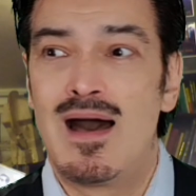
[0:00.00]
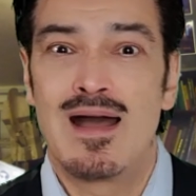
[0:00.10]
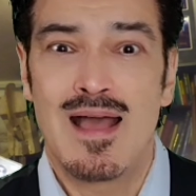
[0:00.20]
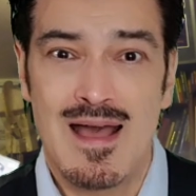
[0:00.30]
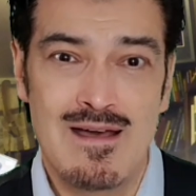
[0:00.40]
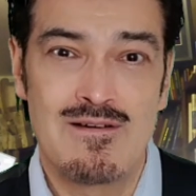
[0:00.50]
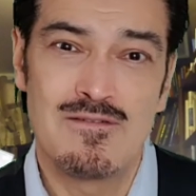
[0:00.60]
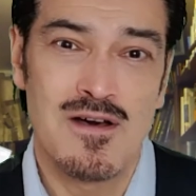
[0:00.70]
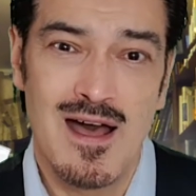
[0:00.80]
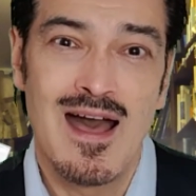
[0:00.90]
I have
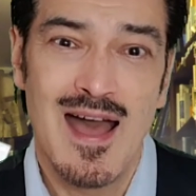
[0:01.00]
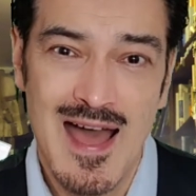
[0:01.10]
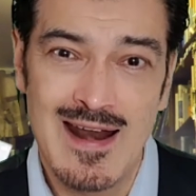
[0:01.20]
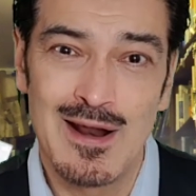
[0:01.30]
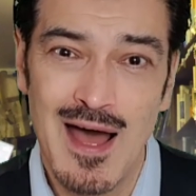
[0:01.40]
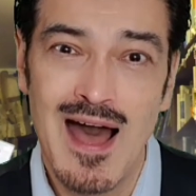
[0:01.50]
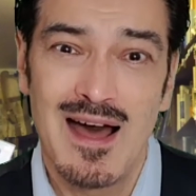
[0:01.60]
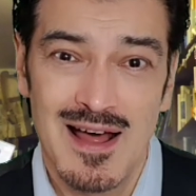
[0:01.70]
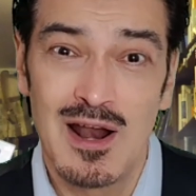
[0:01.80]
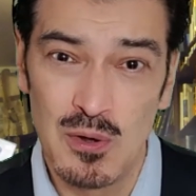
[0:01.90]
had a
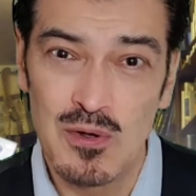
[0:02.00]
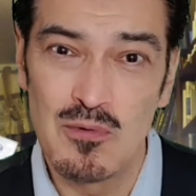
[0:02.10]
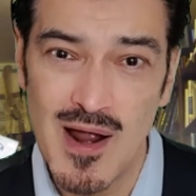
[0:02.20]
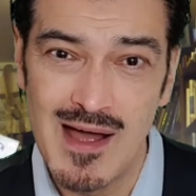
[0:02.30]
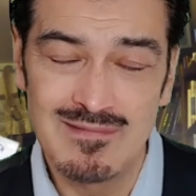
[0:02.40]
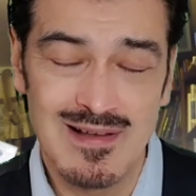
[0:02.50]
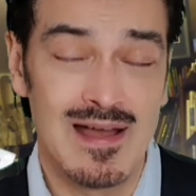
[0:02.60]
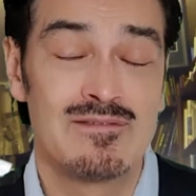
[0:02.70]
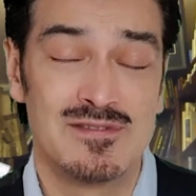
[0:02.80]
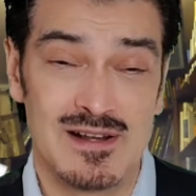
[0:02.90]
look around.
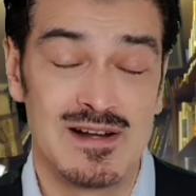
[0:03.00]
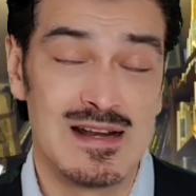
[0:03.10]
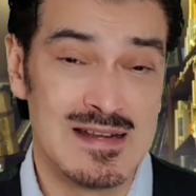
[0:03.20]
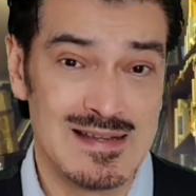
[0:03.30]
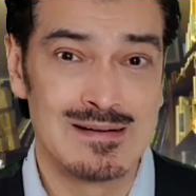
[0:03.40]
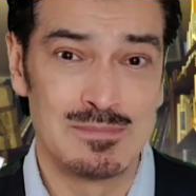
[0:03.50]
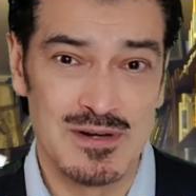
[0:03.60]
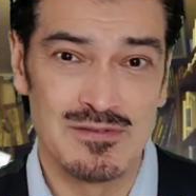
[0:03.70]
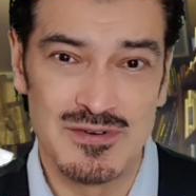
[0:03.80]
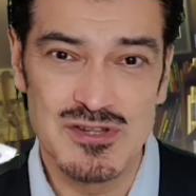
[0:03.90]
I've done a little bit
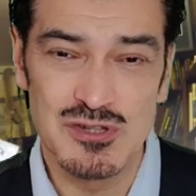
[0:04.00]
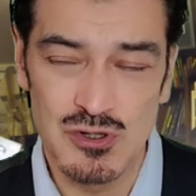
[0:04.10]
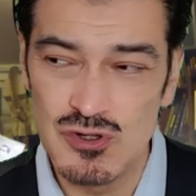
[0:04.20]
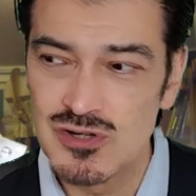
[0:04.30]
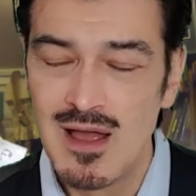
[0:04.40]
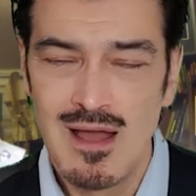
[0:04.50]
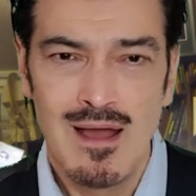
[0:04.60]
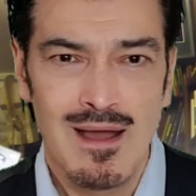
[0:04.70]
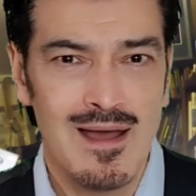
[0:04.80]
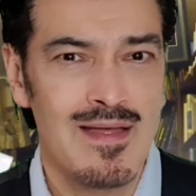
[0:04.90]
of research,
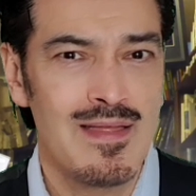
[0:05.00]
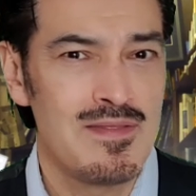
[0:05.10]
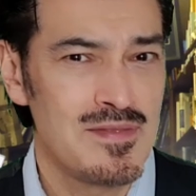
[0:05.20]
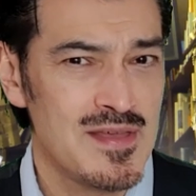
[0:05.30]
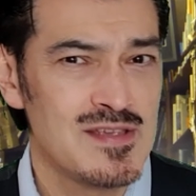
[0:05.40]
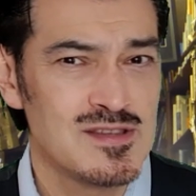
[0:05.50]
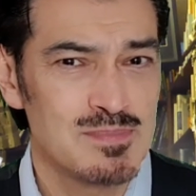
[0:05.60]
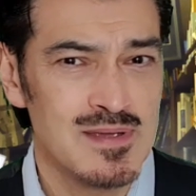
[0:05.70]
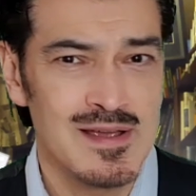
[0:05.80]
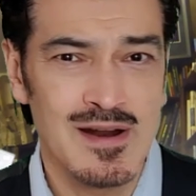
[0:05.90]
and there's
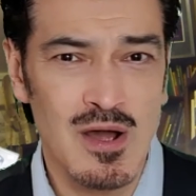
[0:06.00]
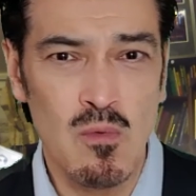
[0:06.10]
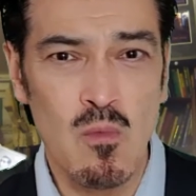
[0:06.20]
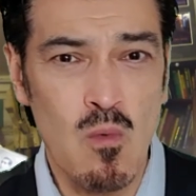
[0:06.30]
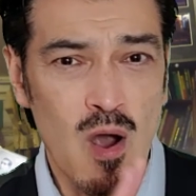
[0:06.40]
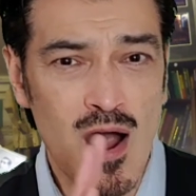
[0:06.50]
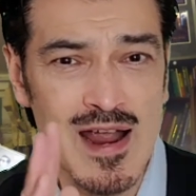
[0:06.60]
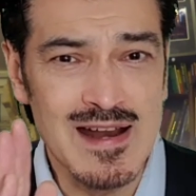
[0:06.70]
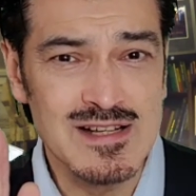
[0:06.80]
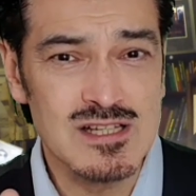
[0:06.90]
been a
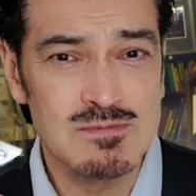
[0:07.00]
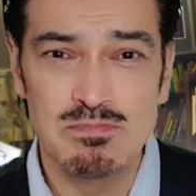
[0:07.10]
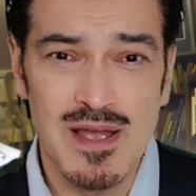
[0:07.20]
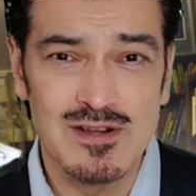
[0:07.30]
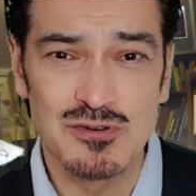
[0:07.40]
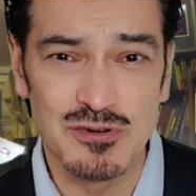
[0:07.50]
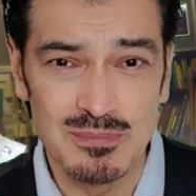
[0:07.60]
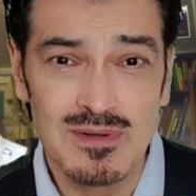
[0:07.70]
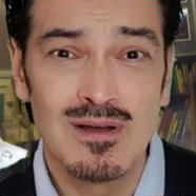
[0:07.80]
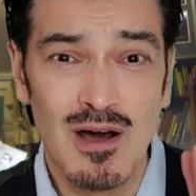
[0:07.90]
wide
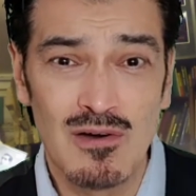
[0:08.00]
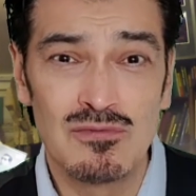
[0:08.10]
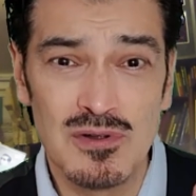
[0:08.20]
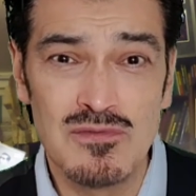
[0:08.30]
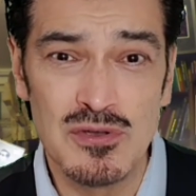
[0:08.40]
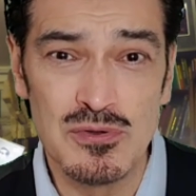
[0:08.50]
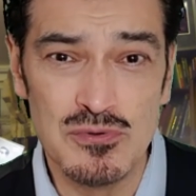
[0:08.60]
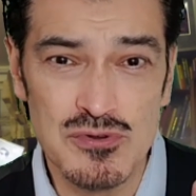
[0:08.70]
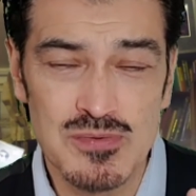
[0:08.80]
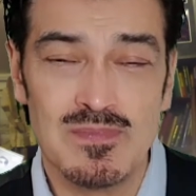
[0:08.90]
spectrum of
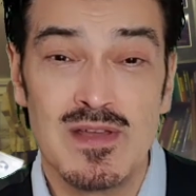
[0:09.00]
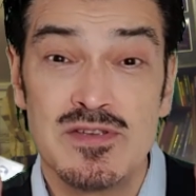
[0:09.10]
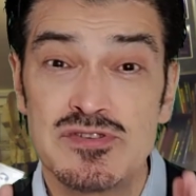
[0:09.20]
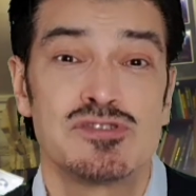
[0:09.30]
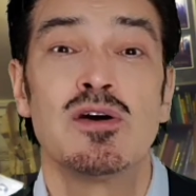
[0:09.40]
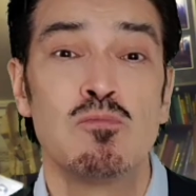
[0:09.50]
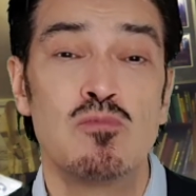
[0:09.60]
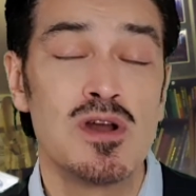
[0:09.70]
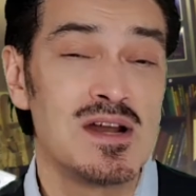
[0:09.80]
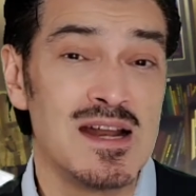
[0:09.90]
reviews. Some
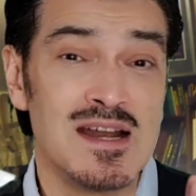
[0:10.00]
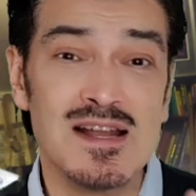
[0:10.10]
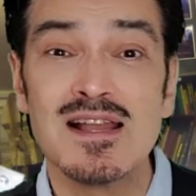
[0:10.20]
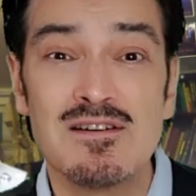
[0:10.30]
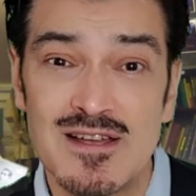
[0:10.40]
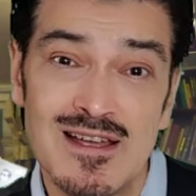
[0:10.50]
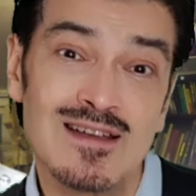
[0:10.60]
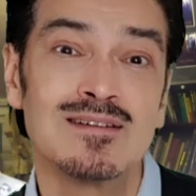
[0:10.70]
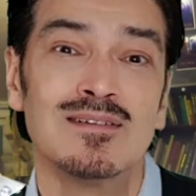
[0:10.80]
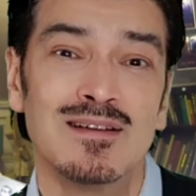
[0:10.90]
really loving it,